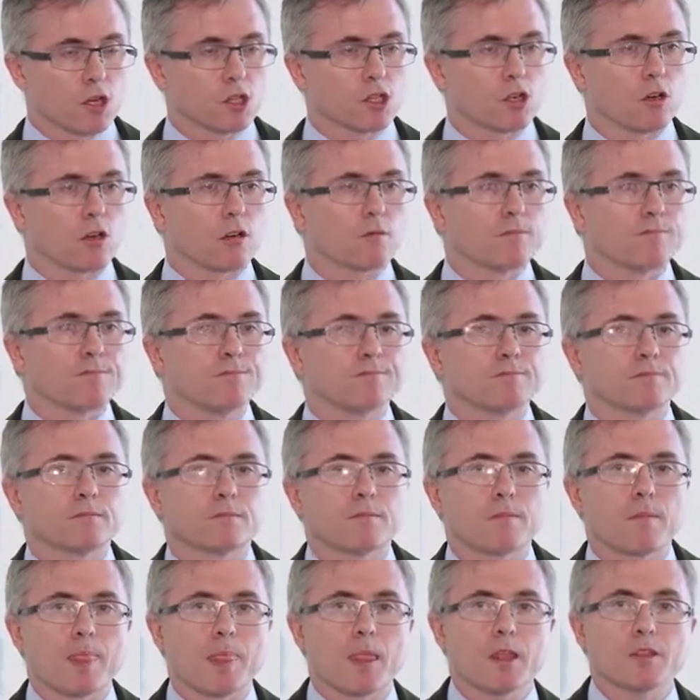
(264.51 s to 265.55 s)
job
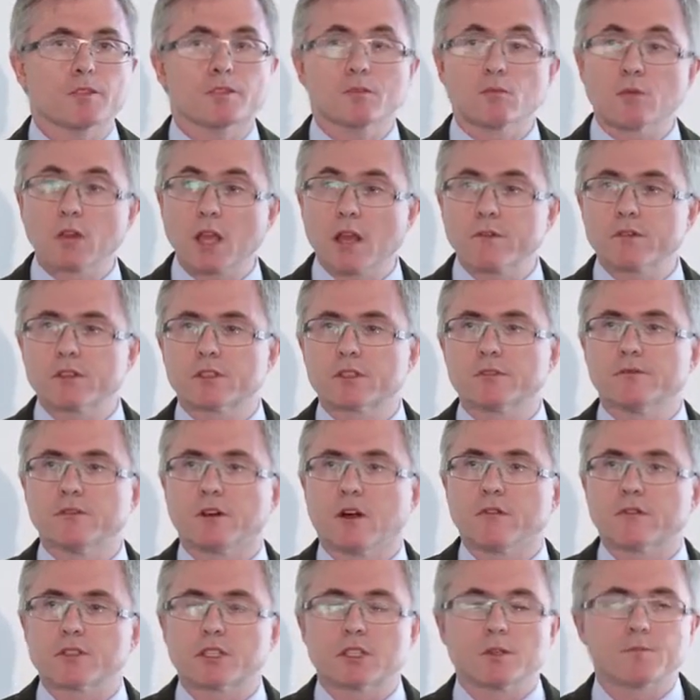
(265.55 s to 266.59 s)
is that we have a
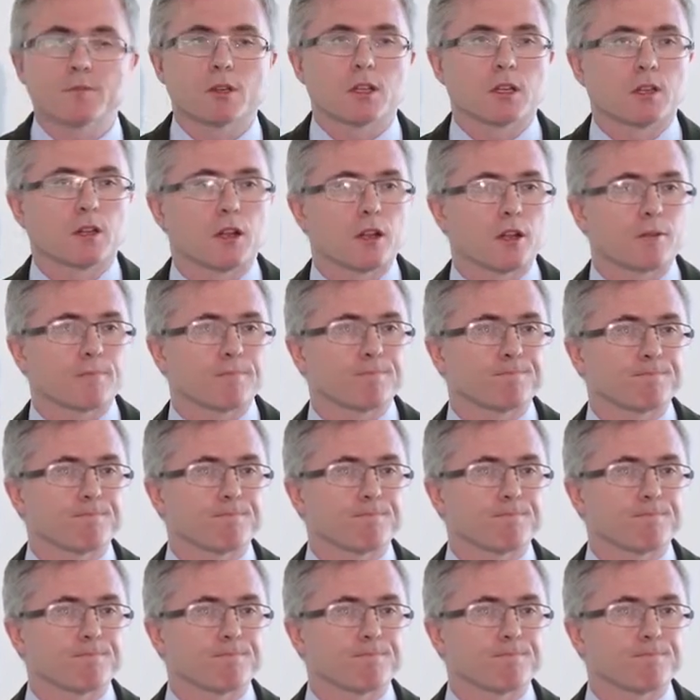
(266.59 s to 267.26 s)
survivorship clinic.